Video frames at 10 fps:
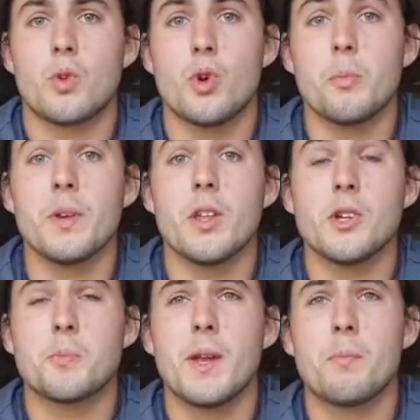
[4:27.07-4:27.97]
could be
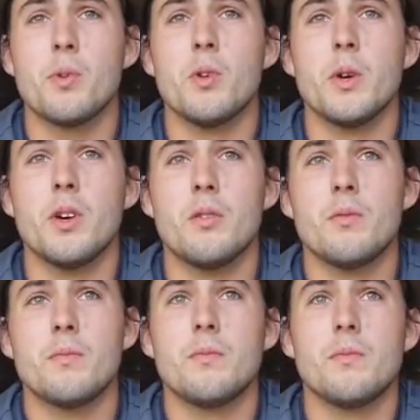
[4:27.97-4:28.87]
those people who
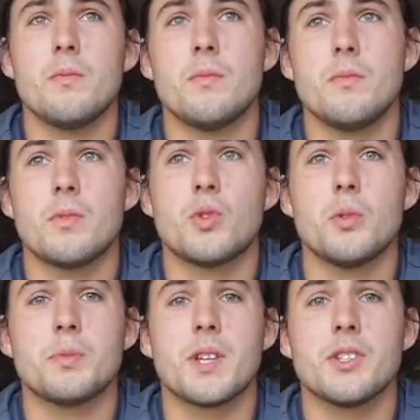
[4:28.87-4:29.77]
could
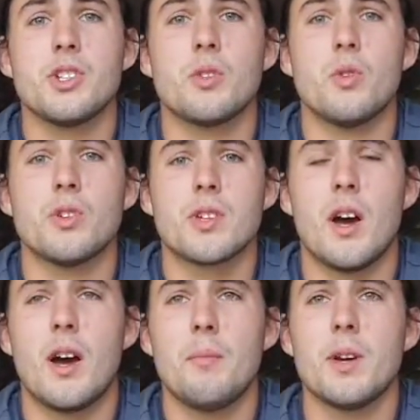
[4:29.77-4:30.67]
potentially cause
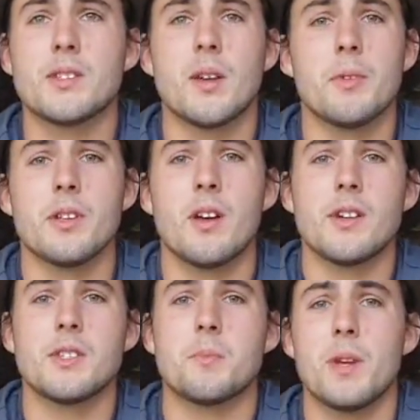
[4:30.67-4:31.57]
harm are some of the
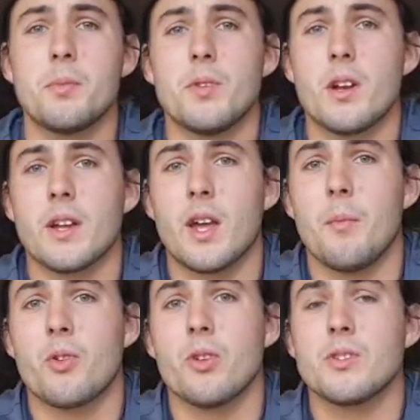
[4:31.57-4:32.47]
nicest people that I came
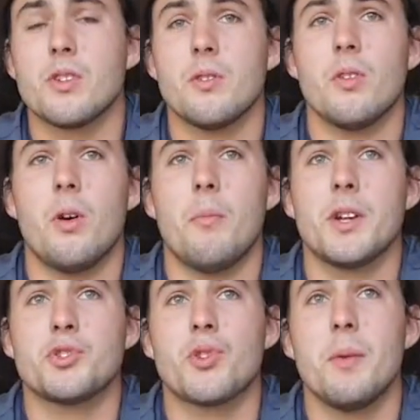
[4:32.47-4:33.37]
across on my
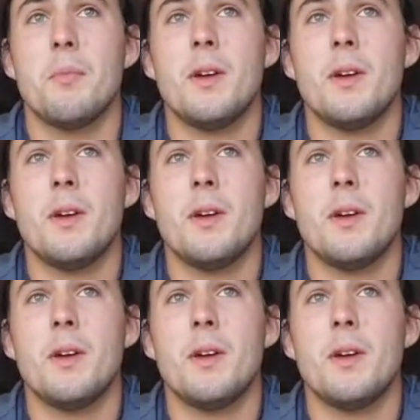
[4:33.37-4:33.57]
trip.